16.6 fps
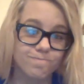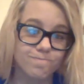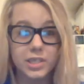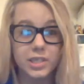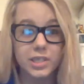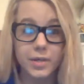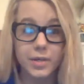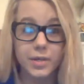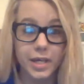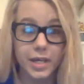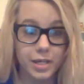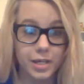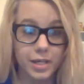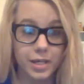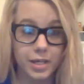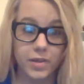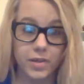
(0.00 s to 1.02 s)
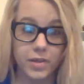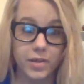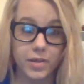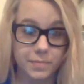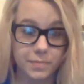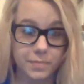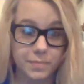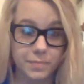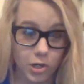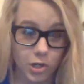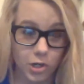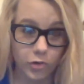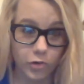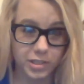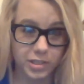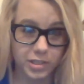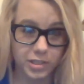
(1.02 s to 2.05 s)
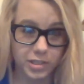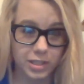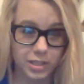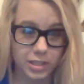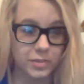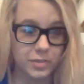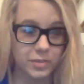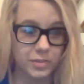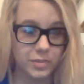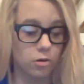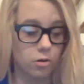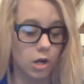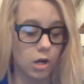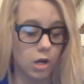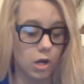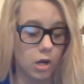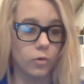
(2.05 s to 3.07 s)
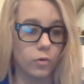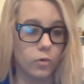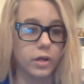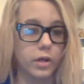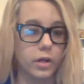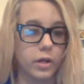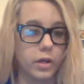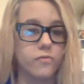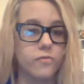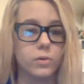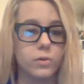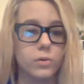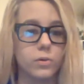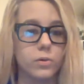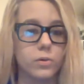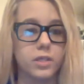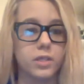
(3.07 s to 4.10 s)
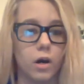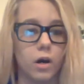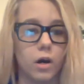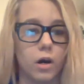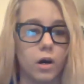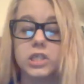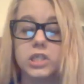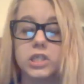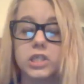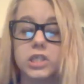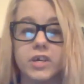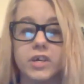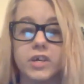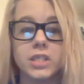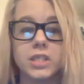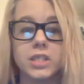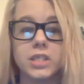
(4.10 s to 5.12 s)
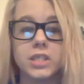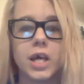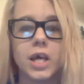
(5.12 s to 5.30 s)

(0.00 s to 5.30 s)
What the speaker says: At the beginning of the semester in forensics, Mr. Ralph will give notes on each event.